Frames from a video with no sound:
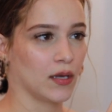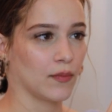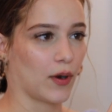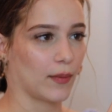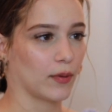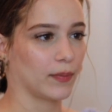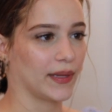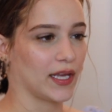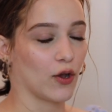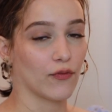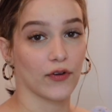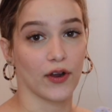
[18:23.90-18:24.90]
probably
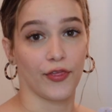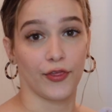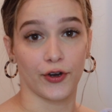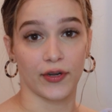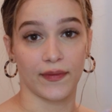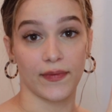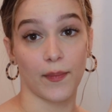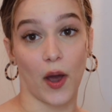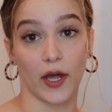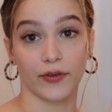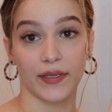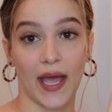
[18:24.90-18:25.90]
over a third of the
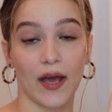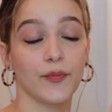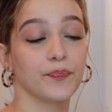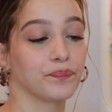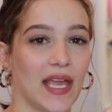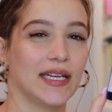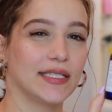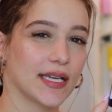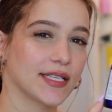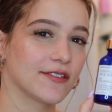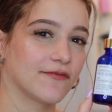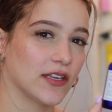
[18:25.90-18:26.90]
bottle now. And it
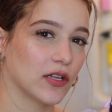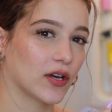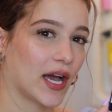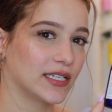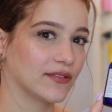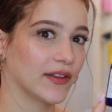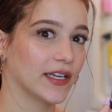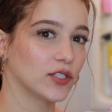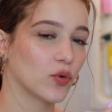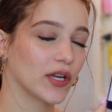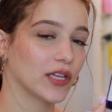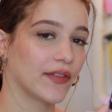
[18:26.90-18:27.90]
does feel kind of like an
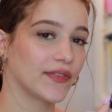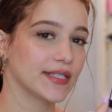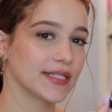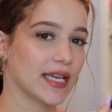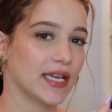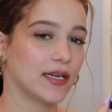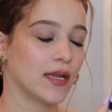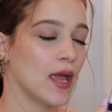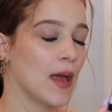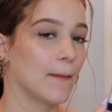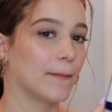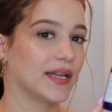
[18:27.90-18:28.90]
oil on the skin,
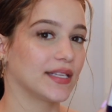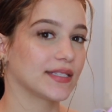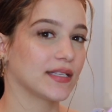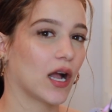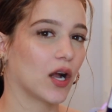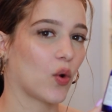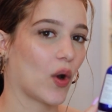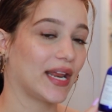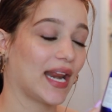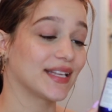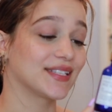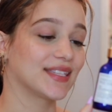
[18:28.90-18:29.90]
but it's not quite
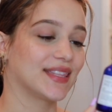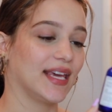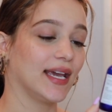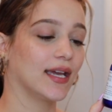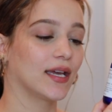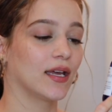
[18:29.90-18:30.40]
as thick.